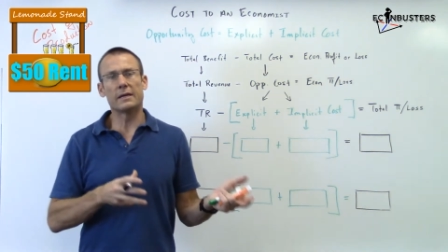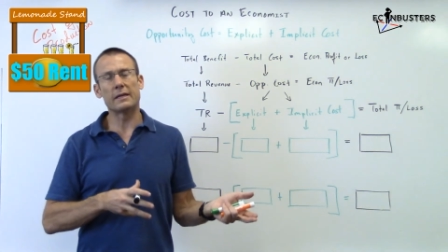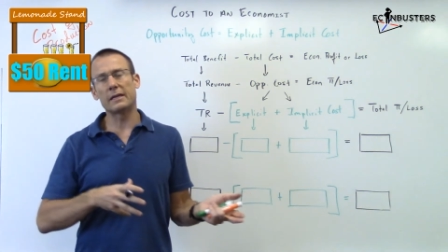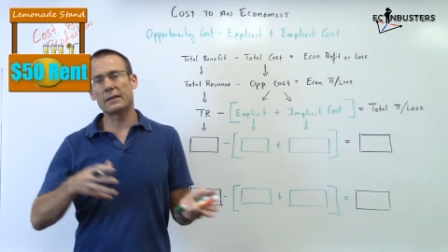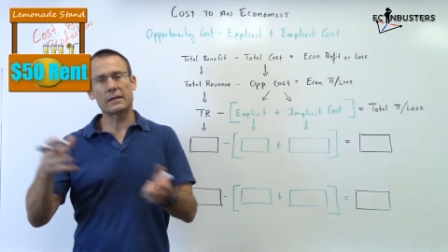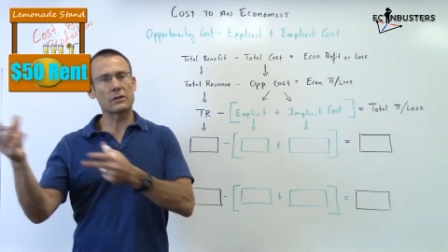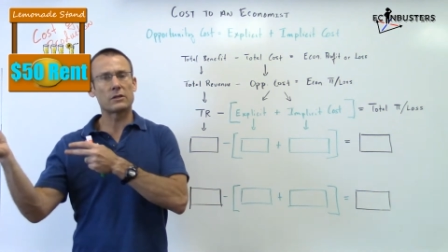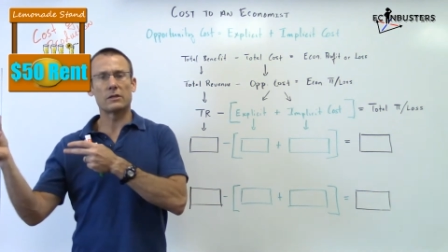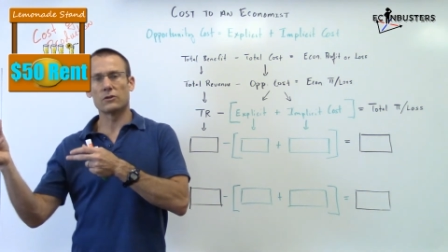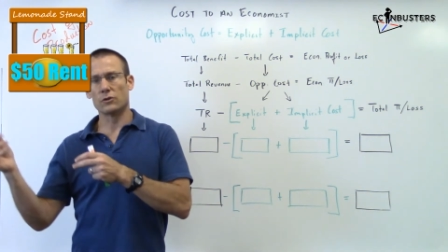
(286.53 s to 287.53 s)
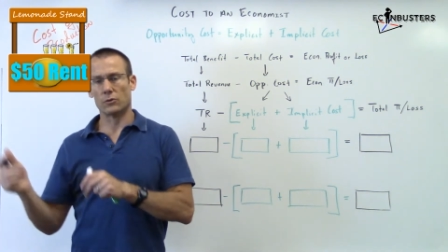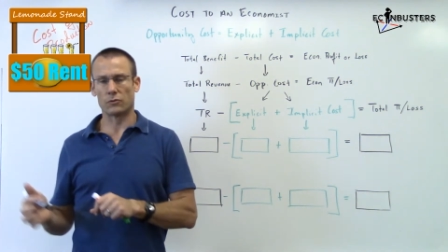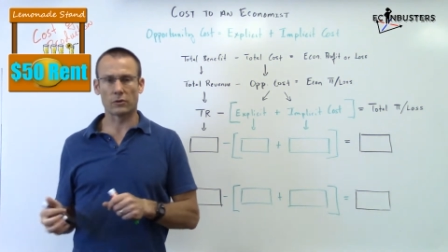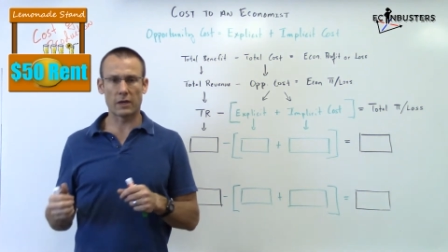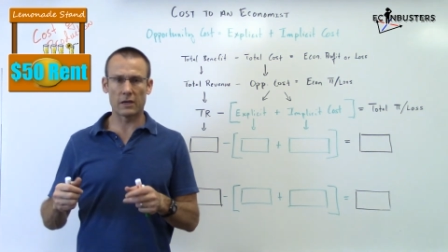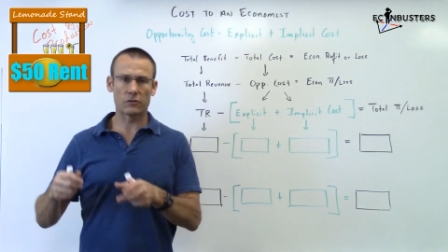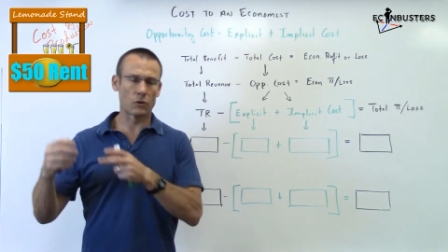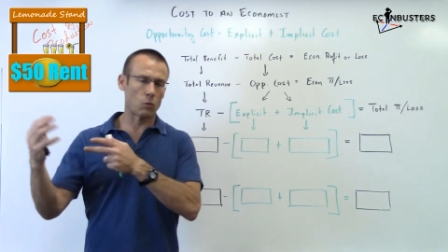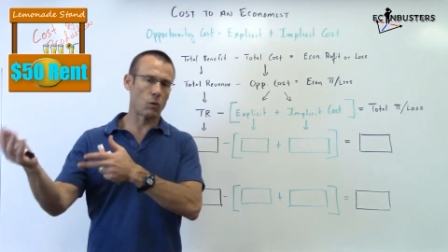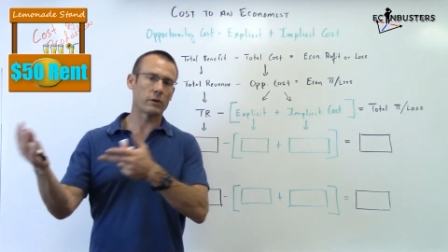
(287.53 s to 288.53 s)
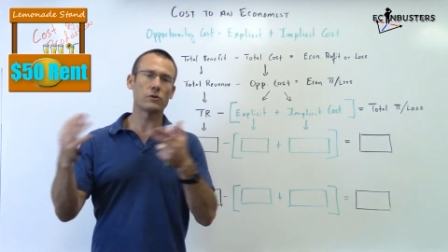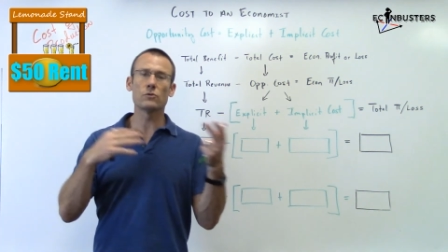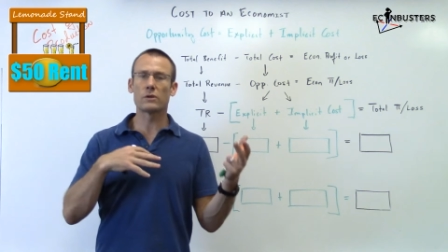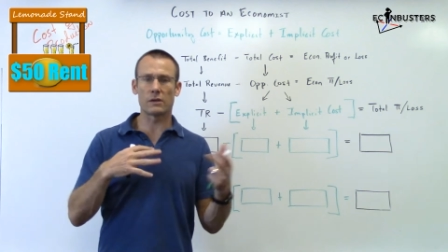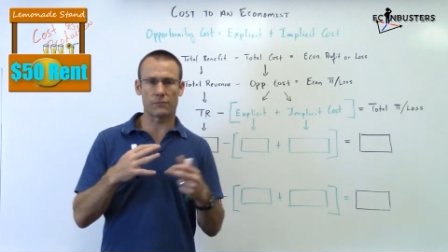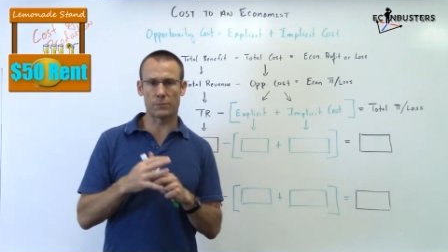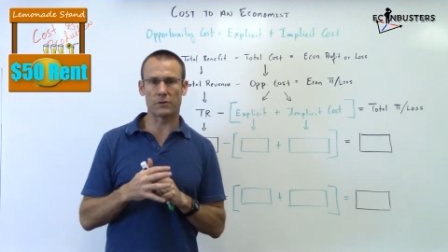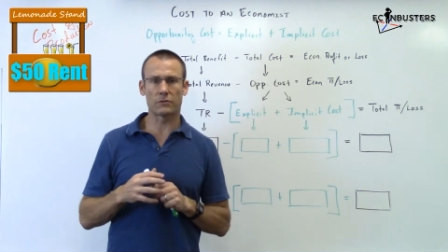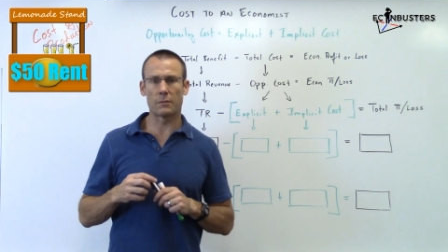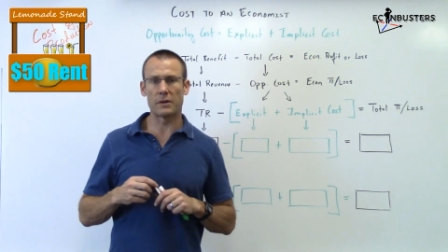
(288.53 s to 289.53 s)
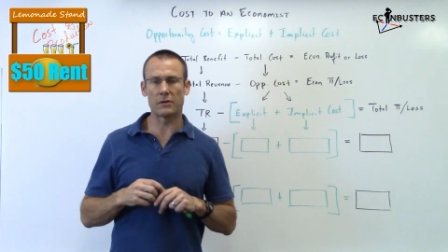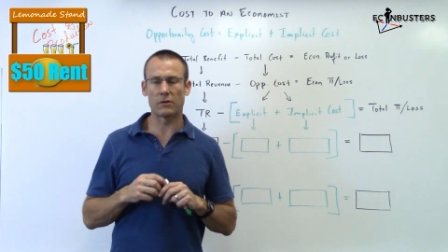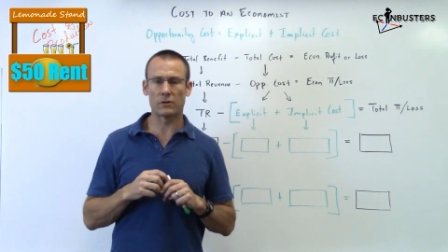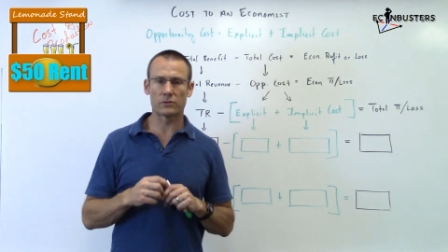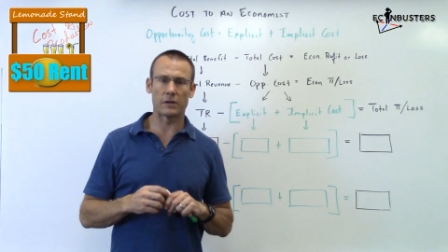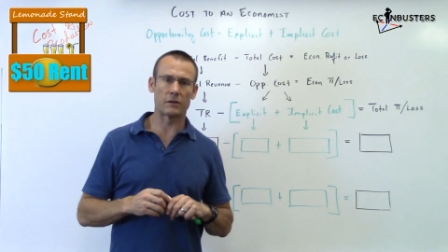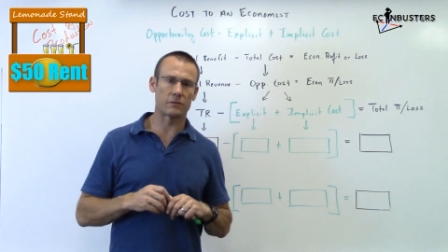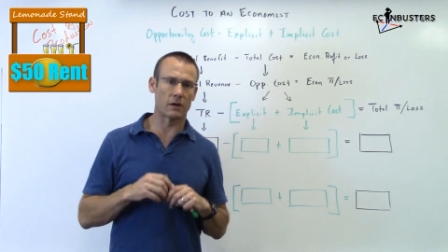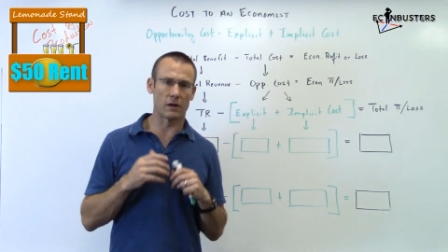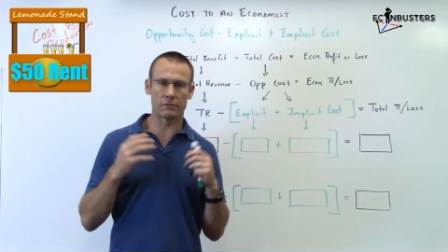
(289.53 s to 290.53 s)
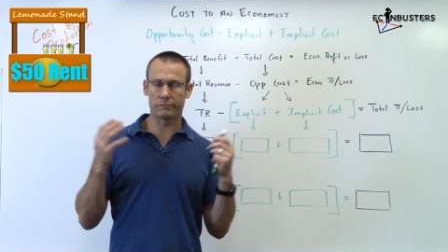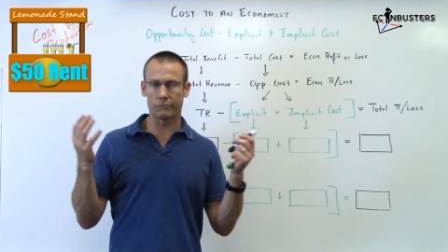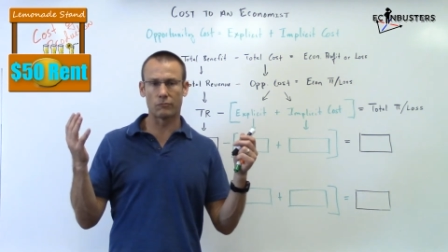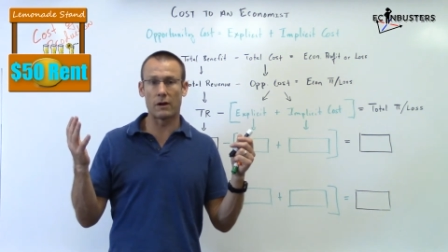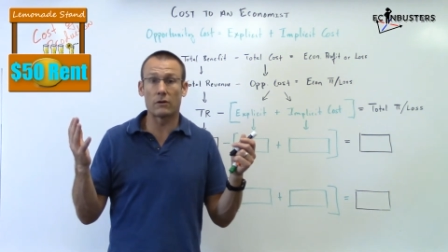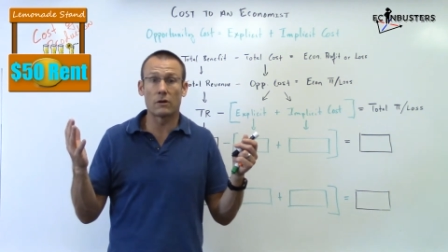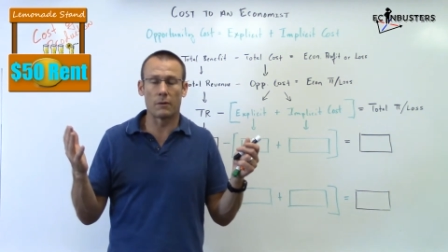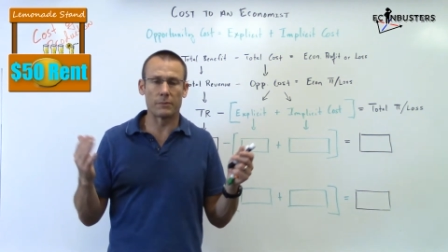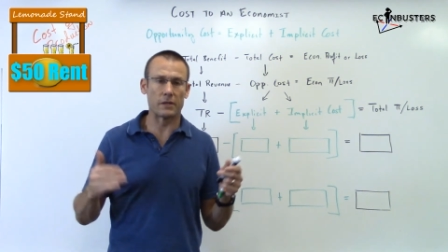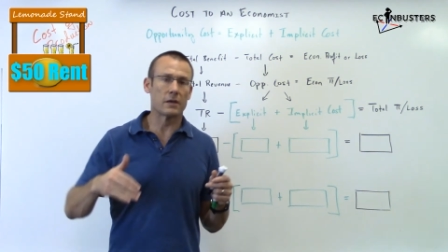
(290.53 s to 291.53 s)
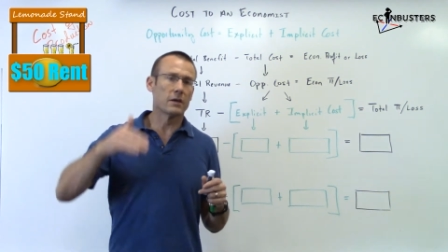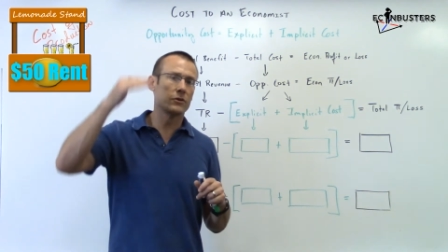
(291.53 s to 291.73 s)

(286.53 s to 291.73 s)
and anything you didn't use, okay? So what do you get from this lemonade rental, uh, rental company?